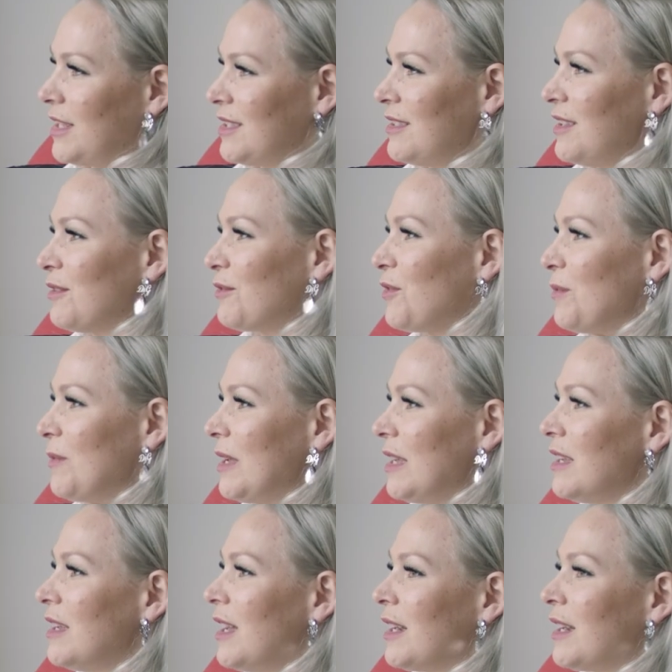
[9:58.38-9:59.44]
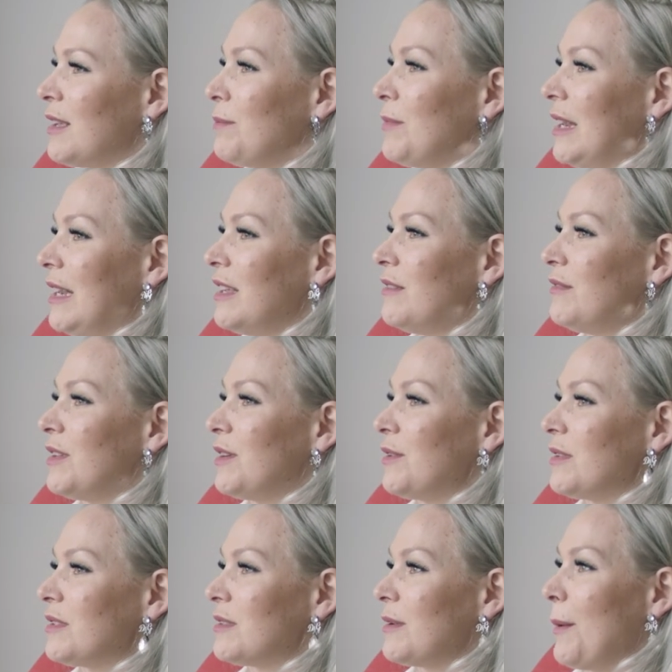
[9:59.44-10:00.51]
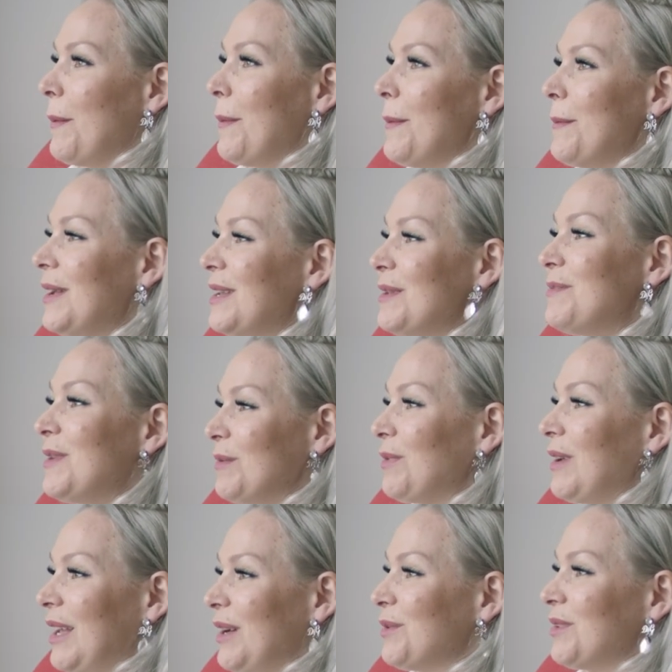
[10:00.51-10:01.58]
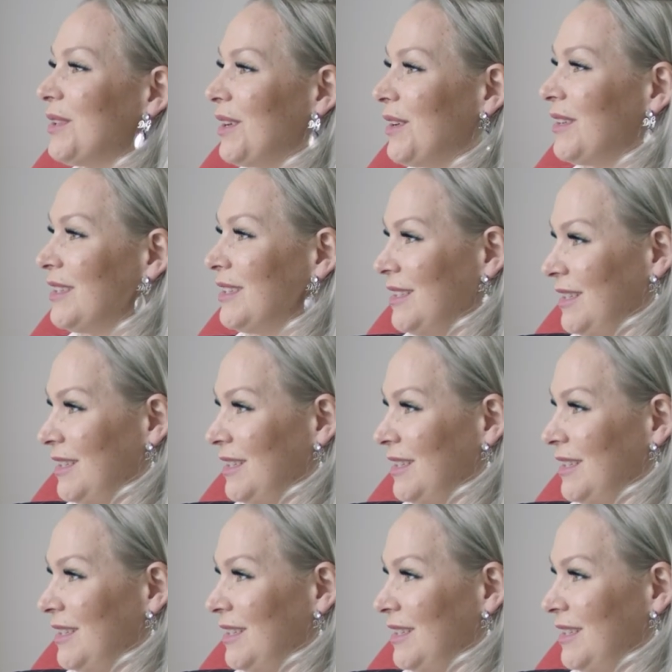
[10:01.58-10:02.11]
that's not for me. And I believe there is many people out there,